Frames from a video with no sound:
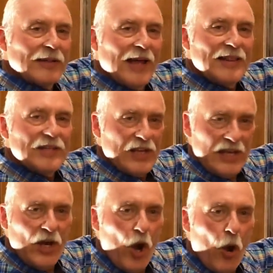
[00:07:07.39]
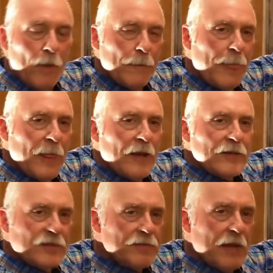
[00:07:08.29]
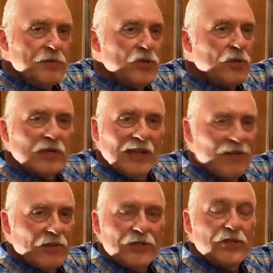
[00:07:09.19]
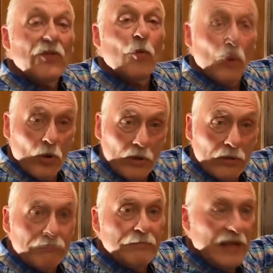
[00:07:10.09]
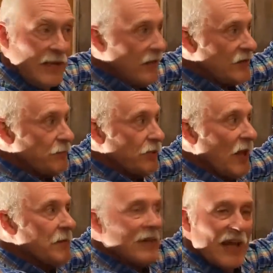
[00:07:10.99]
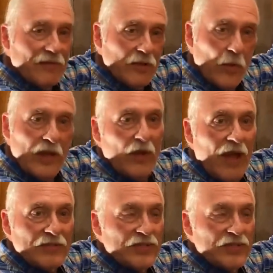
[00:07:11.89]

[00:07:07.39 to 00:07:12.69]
like this in a home, sometimes you can level it to the world, meaning it's plumb and level the way you have it